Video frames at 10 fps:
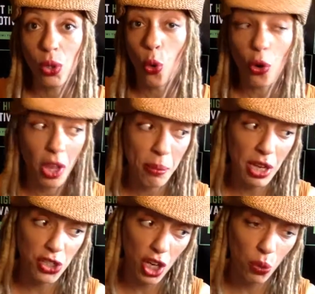Or they may
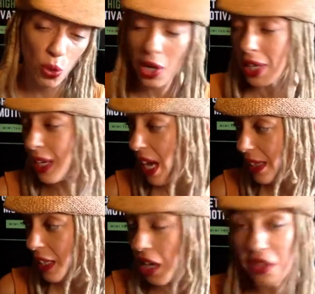check one and not
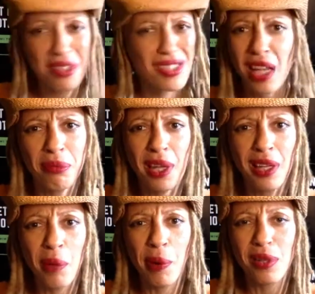the other. The same thing in
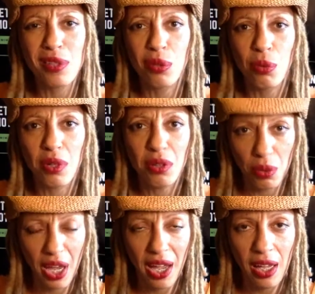our personal world,
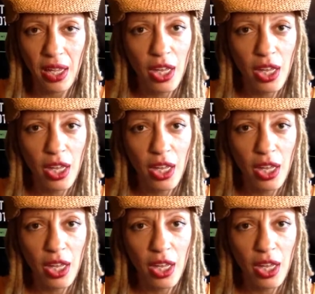okay?